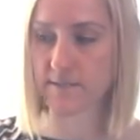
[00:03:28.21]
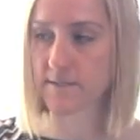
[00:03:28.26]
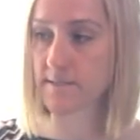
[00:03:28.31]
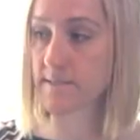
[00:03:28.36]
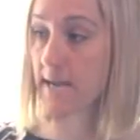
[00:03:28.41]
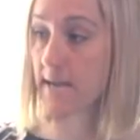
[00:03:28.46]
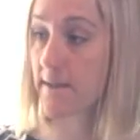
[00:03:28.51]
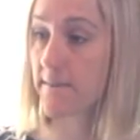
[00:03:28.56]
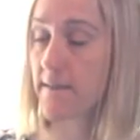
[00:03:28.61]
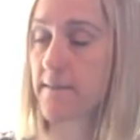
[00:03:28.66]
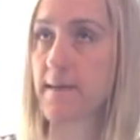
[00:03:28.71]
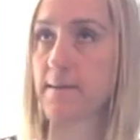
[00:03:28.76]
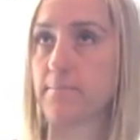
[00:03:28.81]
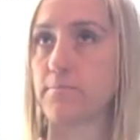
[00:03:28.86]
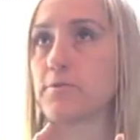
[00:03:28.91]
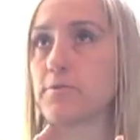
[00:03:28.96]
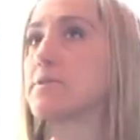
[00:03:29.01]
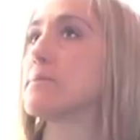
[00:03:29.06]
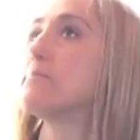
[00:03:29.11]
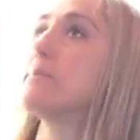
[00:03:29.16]
down. Then they
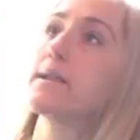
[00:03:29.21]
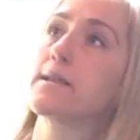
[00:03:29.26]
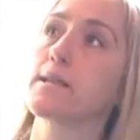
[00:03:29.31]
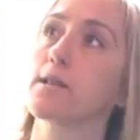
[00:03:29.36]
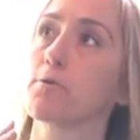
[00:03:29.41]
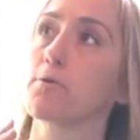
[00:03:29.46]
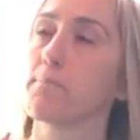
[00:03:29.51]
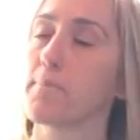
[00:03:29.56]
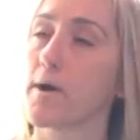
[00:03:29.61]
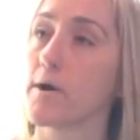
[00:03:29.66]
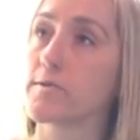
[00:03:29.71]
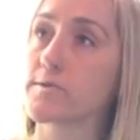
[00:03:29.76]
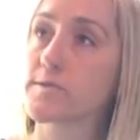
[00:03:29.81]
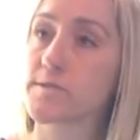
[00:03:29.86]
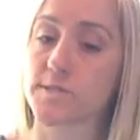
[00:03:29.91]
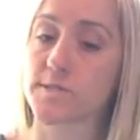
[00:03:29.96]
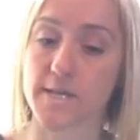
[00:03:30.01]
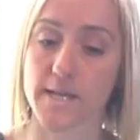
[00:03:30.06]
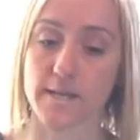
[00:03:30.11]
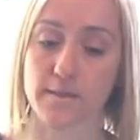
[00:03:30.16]
put them on little boats to
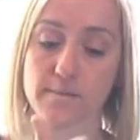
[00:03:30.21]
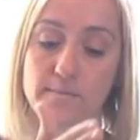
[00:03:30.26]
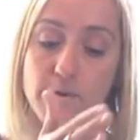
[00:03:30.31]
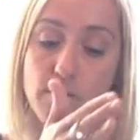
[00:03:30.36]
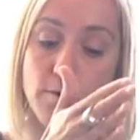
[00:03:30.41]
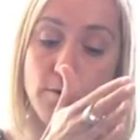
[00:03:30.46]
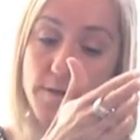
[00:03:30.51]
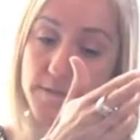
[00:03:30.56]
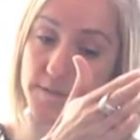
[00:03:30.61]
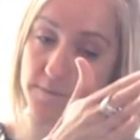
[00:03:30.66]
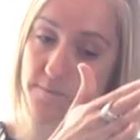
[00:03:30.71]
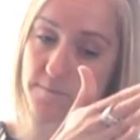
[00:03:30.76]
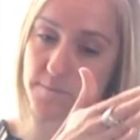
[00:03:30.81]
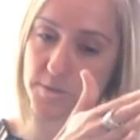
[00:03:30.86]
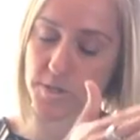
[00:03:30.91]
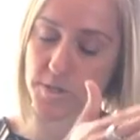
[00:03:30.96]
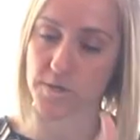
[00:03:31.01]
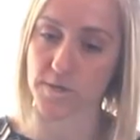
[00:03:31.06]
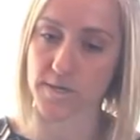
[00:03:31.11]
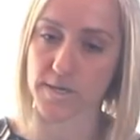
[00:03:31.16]
get them across from
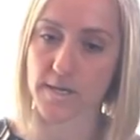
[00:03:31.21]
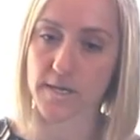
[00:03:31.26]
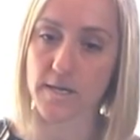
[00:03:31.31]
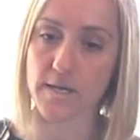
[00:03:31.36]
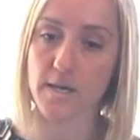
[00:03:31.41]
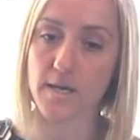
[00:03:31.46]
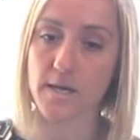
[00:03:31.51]
Turkey